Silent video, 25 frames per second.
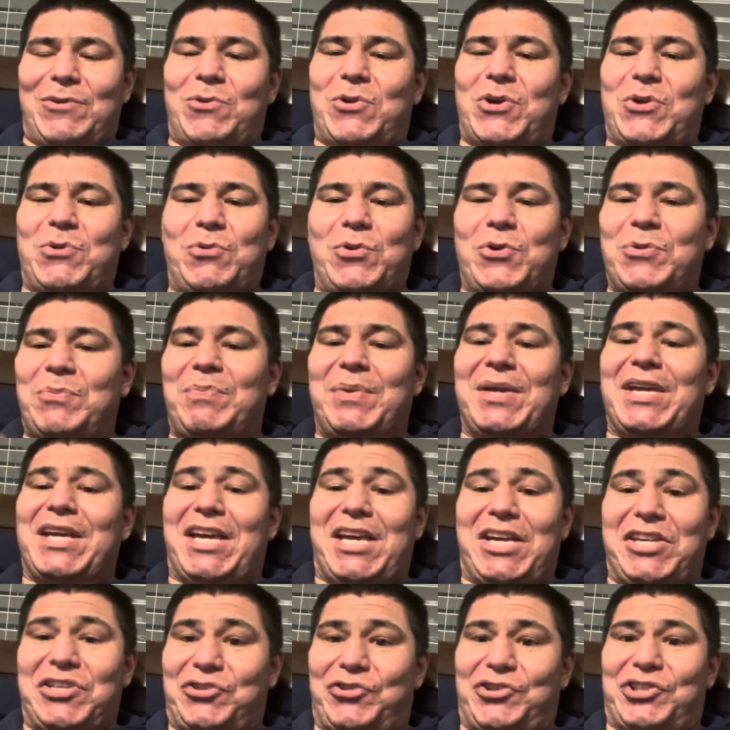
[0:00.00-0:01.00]
would be
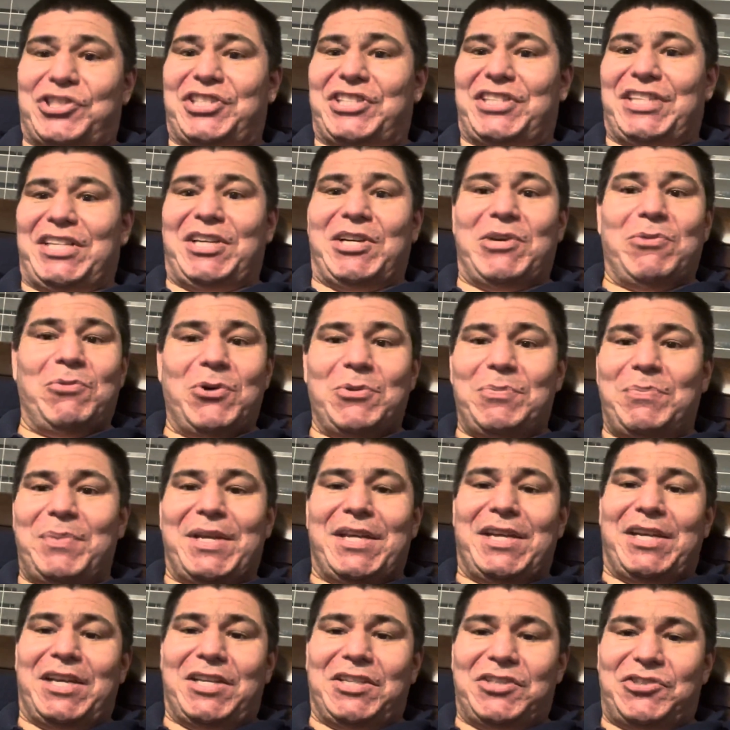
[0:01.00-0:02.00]
interesting. It would
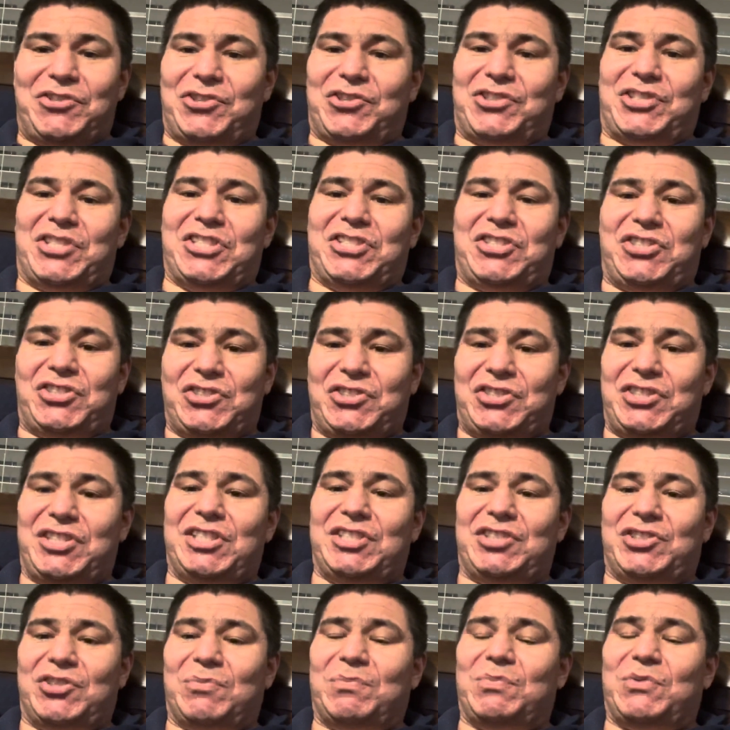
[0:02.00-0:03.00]
be interesting to
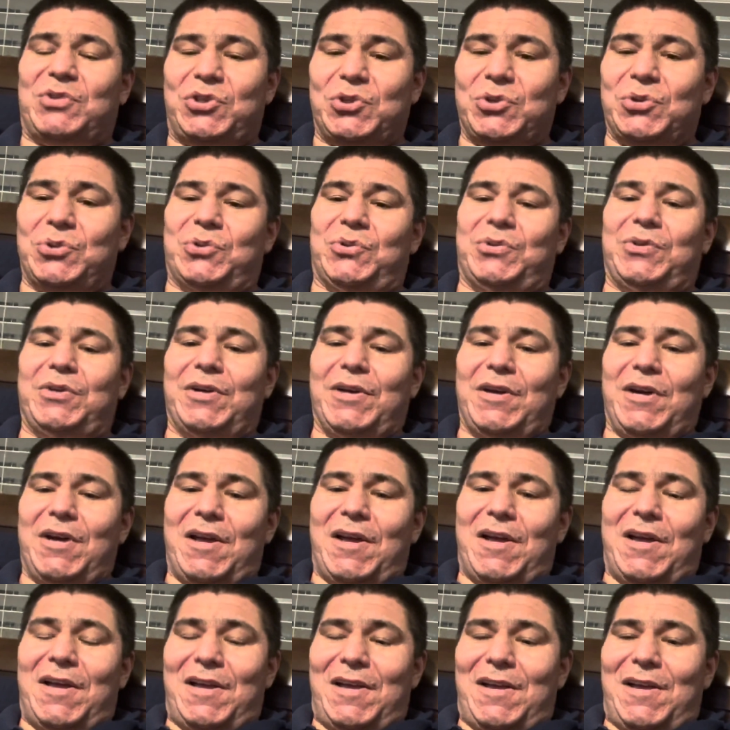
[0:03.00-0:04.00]
see some dude
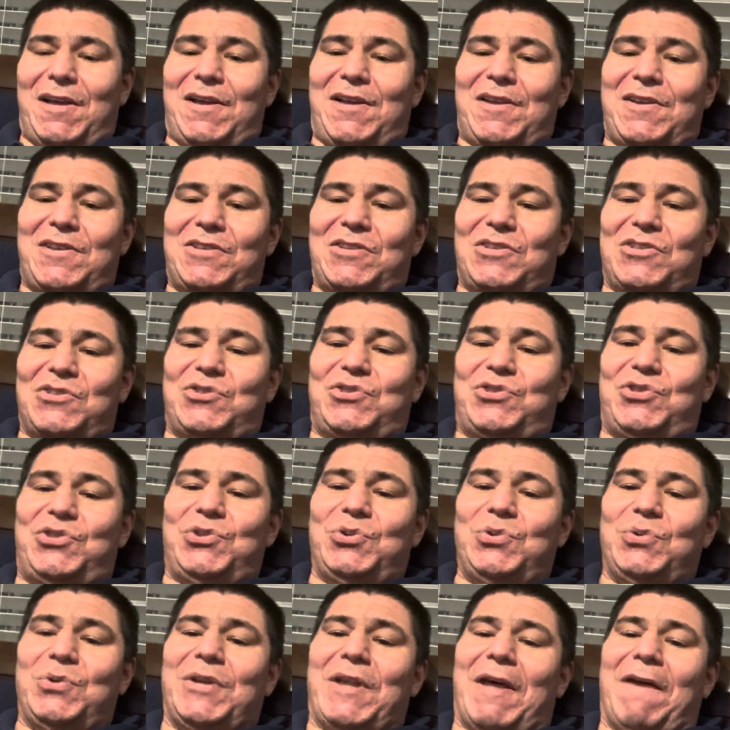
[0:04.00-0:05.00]

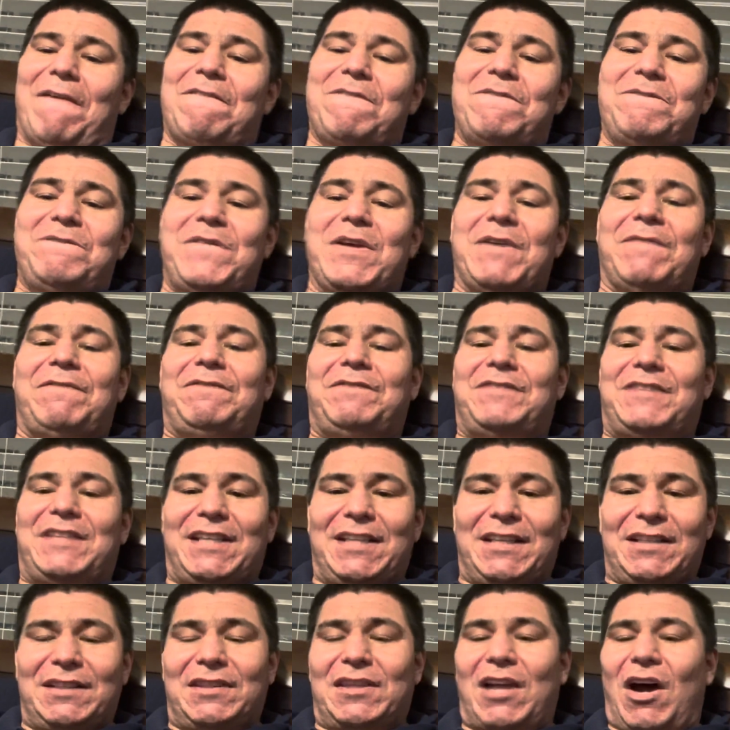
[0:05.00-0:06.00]
doing a
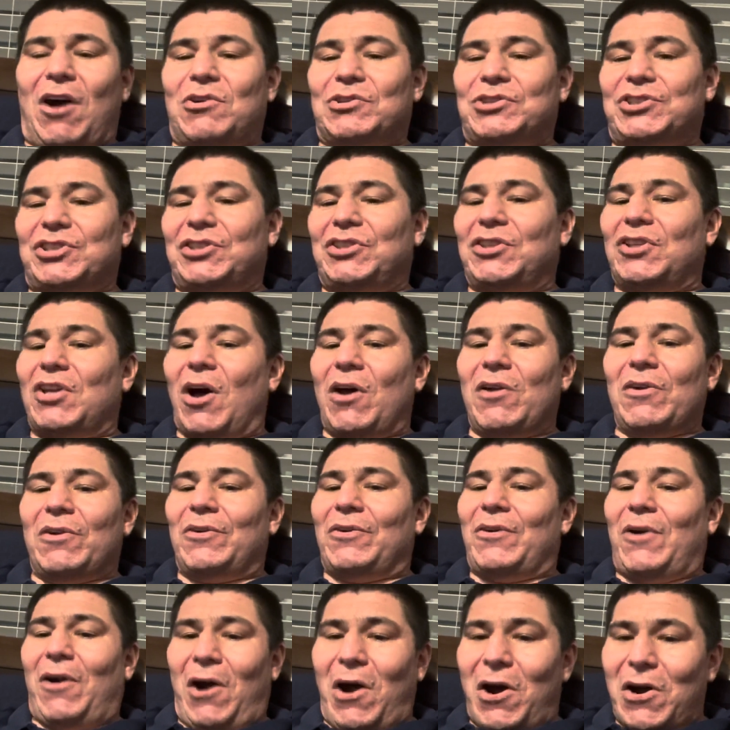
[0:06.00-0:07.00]

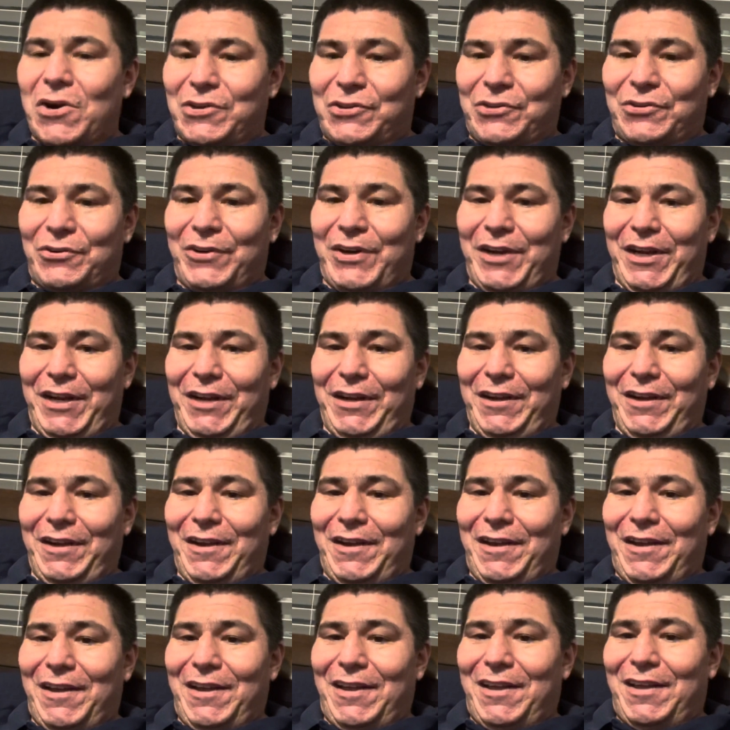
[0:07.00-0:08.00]
$15,000 entree
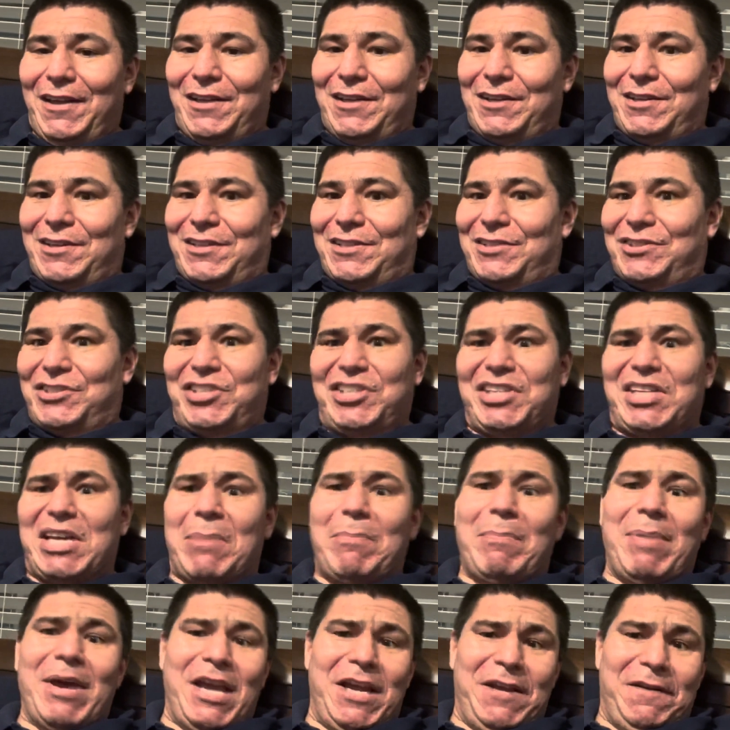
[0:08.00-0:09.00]
to
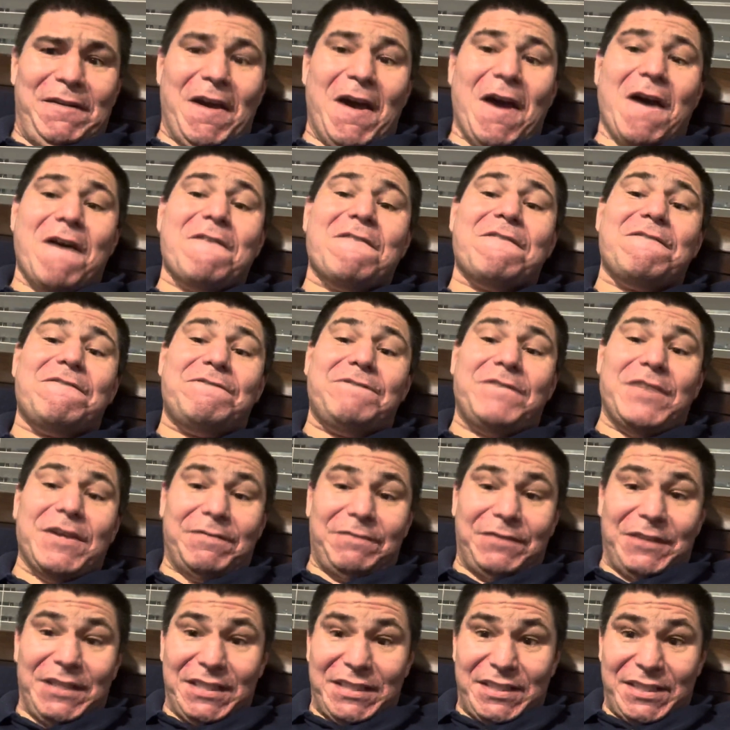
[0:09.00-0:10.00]
get paid
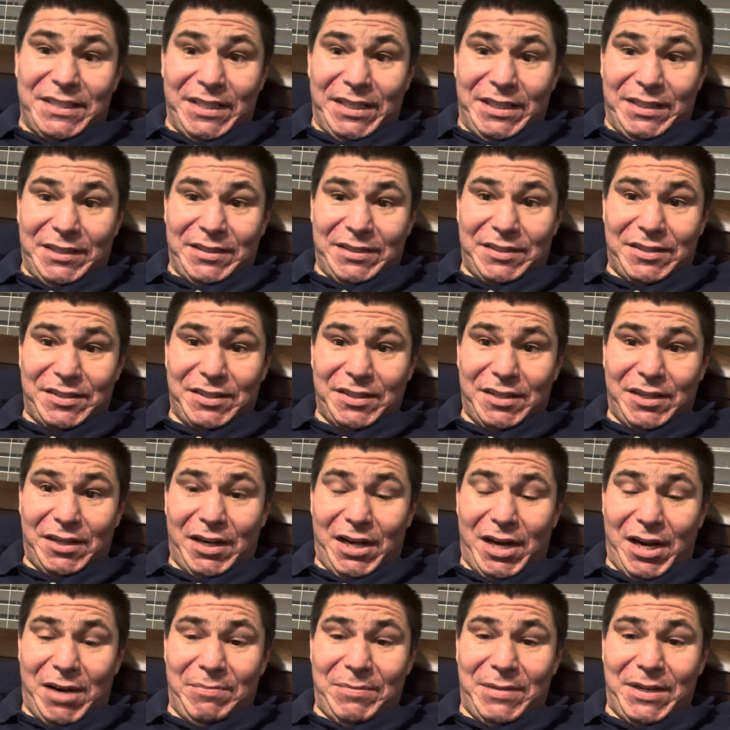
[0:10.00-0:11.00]
50 cents.
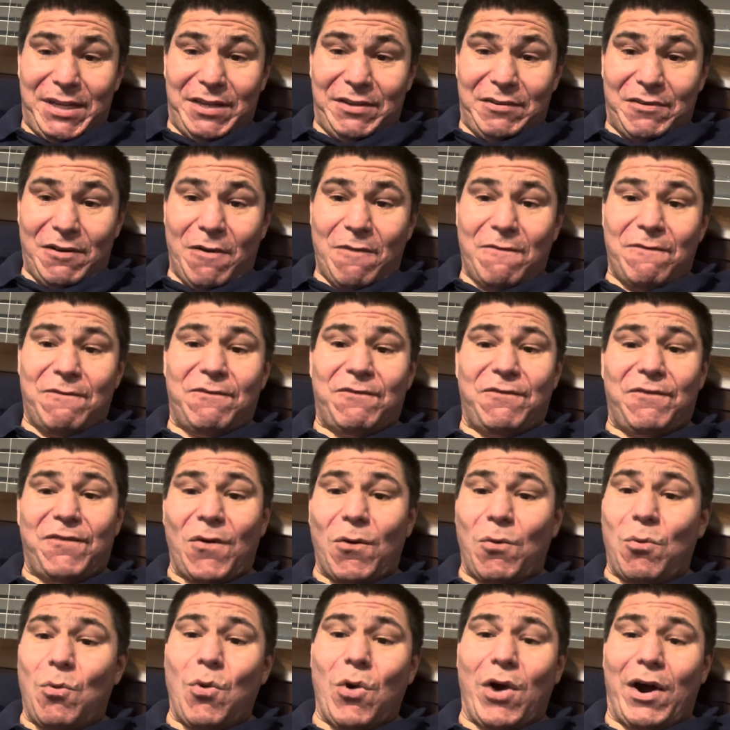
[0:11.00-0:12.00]
I mean,
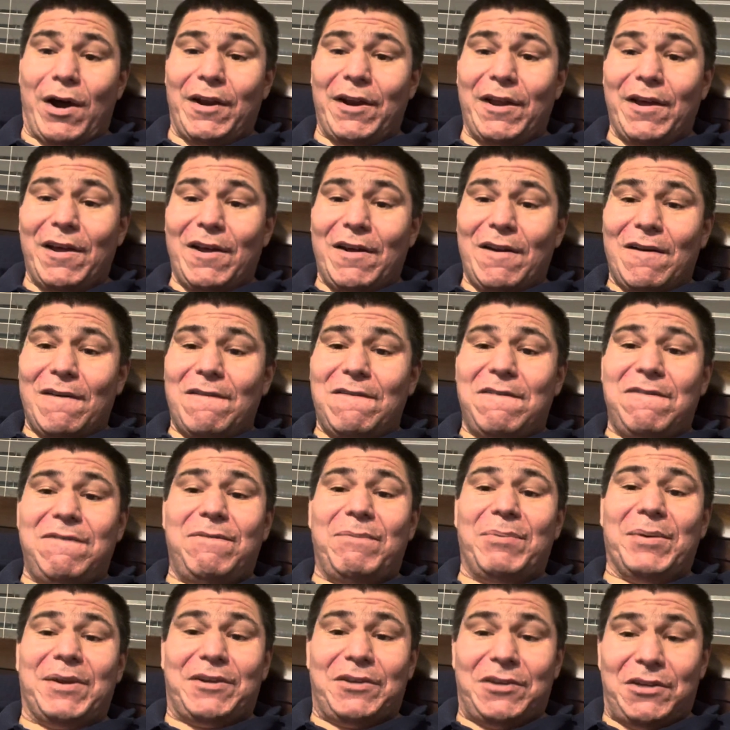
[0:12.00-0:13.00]
for what?
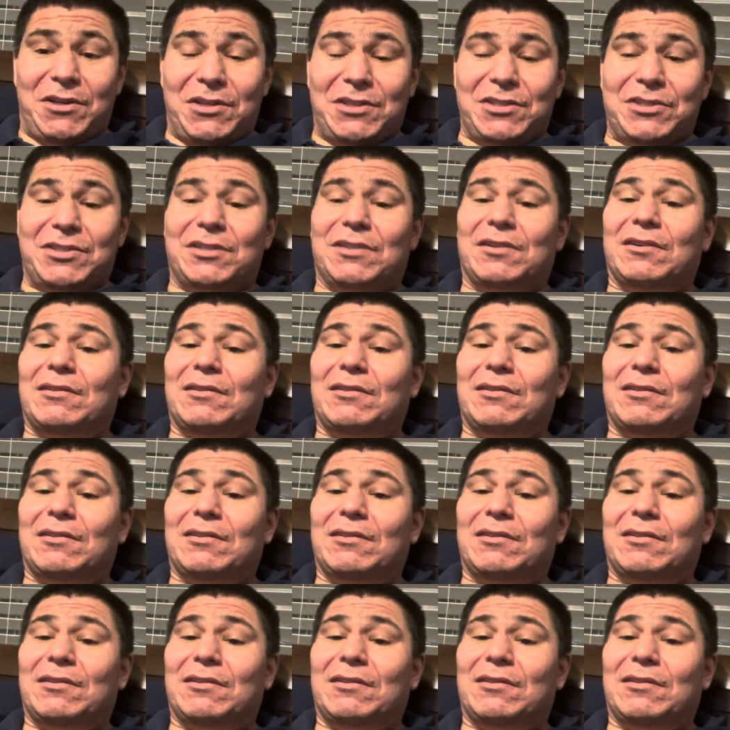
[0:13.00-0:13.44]
Because